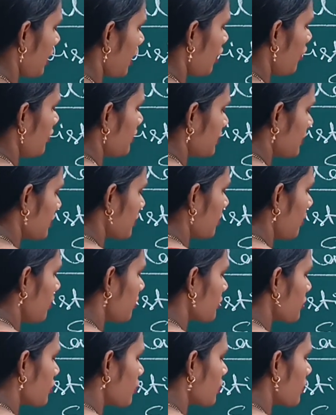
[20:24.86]
which is
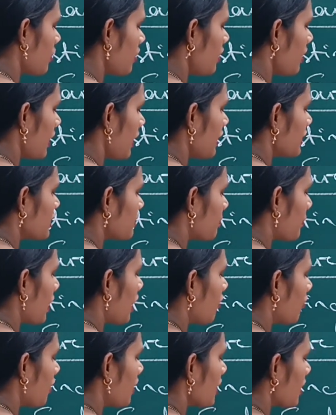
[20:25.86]
also called as
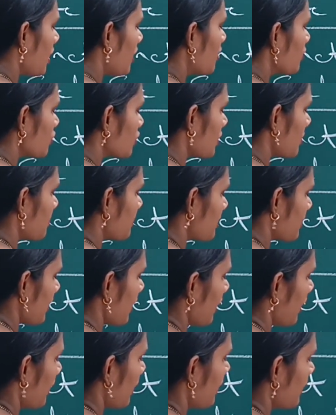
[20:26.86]
powerhouse of cell,
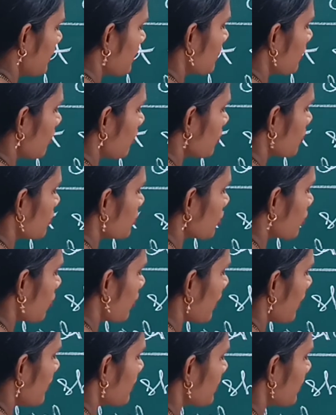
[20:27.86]
it is also
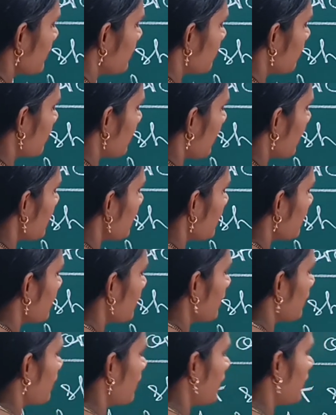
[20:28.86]
a cellular
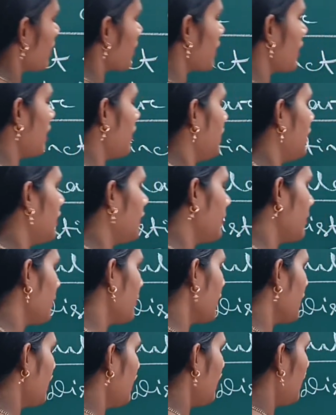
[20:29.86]
organelle.
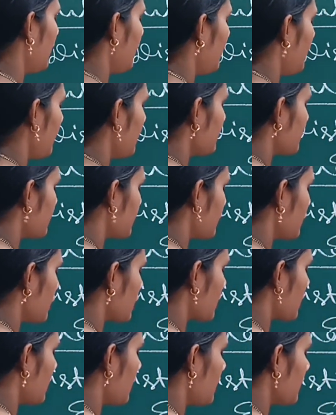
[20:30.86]
Next your
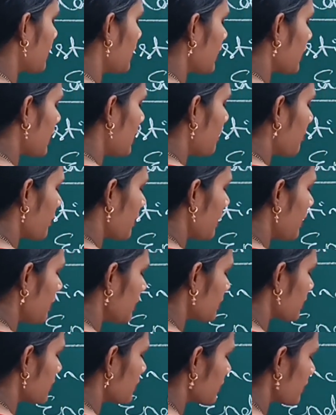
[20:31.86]
Golgi
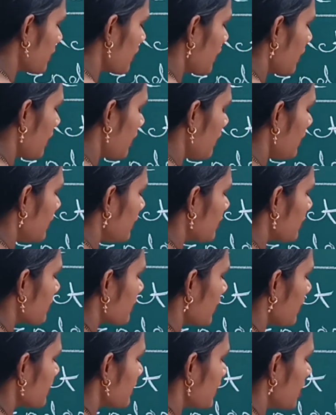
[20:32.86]
complex, it is a
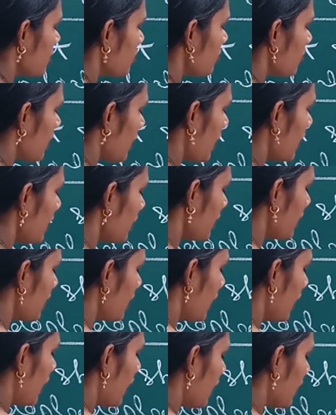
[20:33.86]
cellular
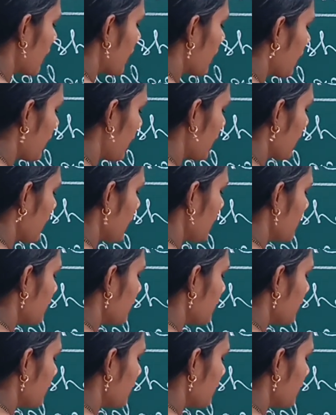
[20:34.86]
organelle.